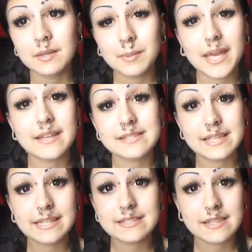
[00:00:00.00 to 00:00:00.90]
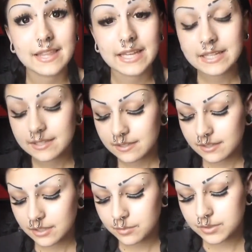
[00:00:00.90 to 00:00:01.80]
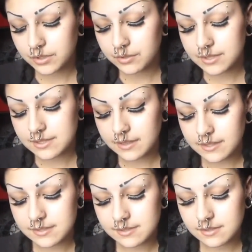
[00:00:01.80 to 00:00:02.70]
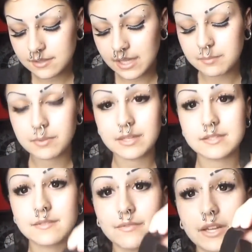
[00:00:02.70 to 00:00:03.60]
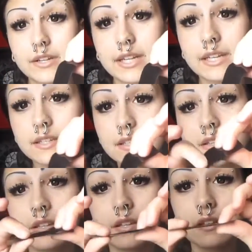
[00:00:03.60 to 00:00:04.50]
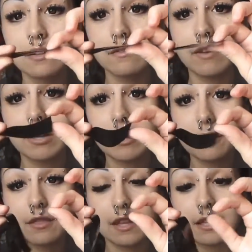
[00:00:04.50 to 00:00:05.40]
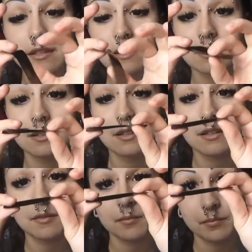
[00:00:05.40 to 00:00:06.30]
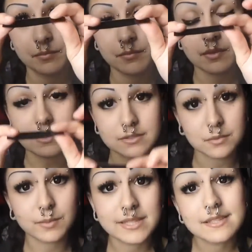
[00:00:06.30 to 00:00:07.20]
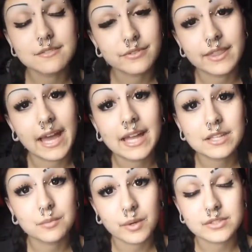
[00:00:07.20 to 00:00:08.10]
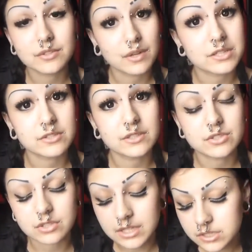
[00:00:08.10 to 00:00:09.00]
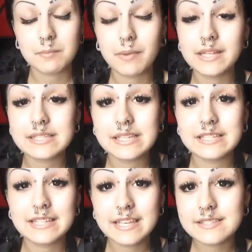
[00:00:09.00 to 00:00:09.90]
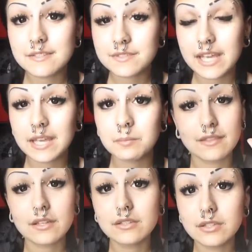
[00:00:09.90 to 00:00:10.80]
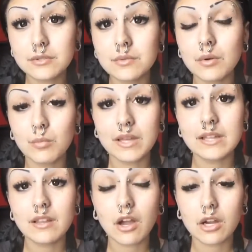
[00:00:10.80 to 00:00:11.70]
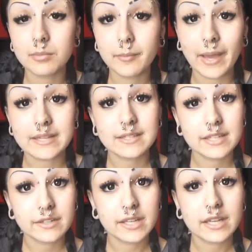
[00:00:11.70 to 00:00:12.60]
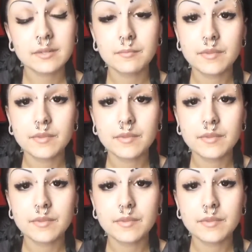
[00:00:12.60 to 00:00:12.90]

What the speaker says: because it is thick. You will notice that this tape is very, very thin. There's a reason for that. You want to gradually stretch. But an adhesive tape, the glue will harbor bacteria,